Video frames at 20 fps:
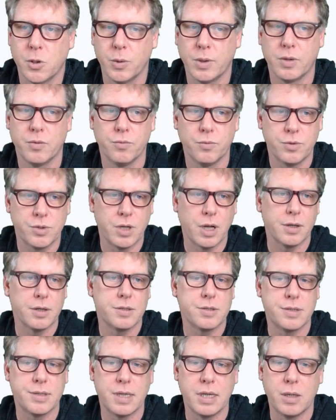So you can start
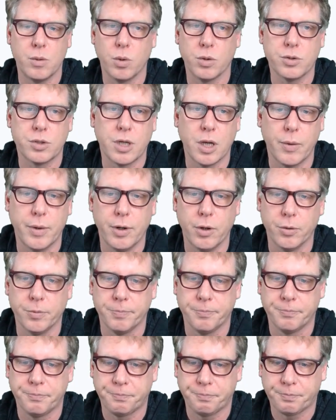to see what's going
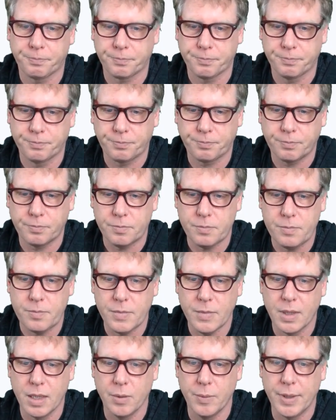on.
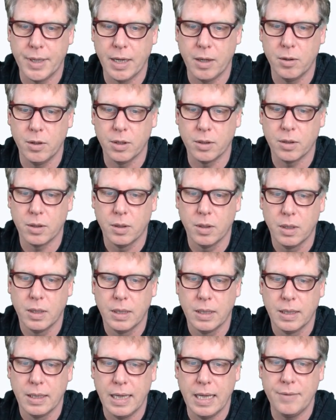There we go, look.
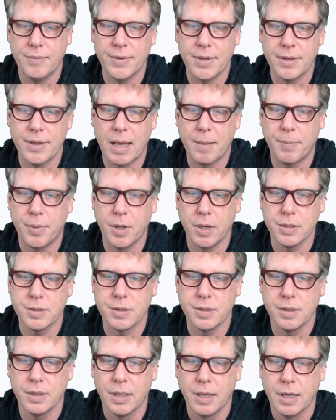Even that
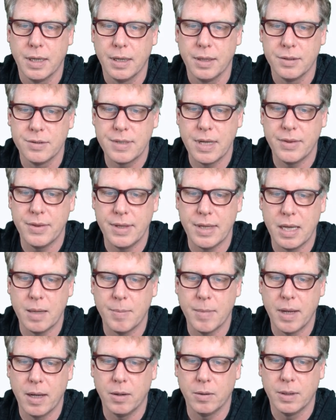person sent the
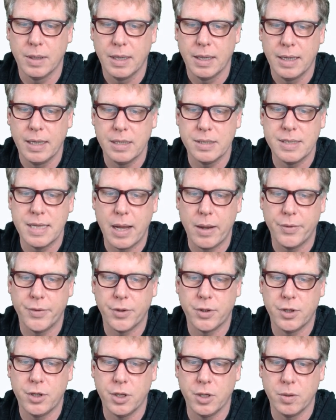email is now in
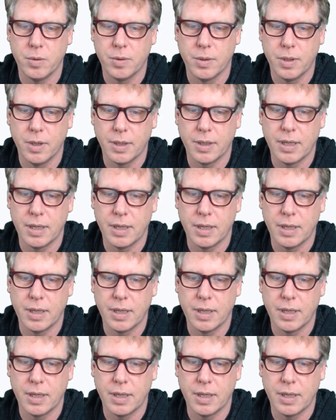the queue.